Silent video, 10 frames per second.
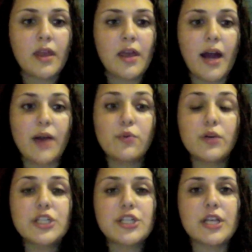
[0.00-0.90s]
I
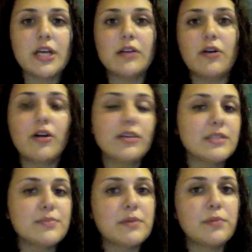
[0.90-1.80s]
wish that all these
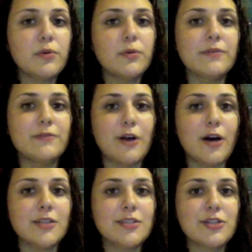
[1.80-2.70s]
people we've
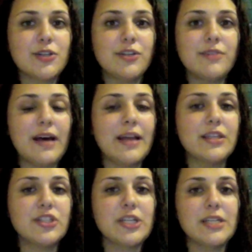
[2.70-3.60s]
lost could have had the
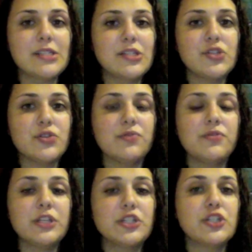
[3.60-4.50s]
chance to
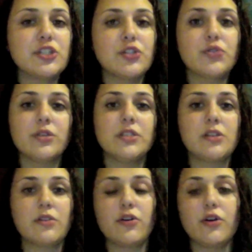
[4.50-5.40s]
finish their stories
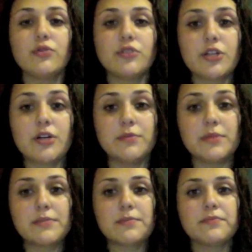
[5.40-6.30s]
on their own
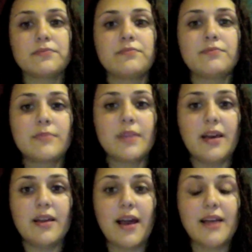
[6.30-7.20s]
terms.
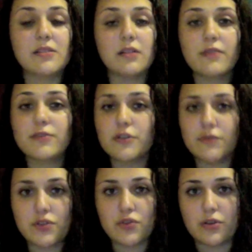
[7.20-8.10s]
And as a lover of
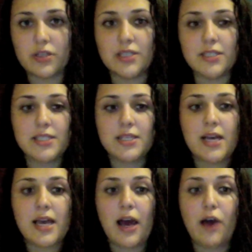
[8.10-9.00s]
stories,
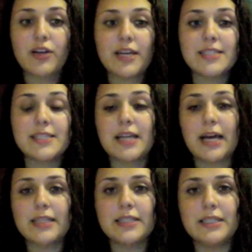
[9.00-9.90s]
how could I sit
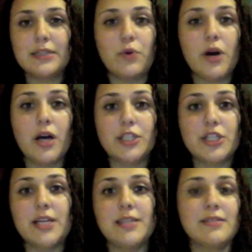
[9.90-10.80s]
idly and watch
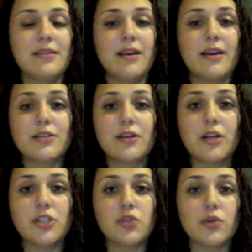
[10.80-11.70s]
as they get
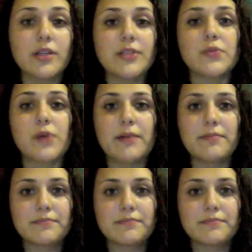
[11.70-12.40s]
cut short this way?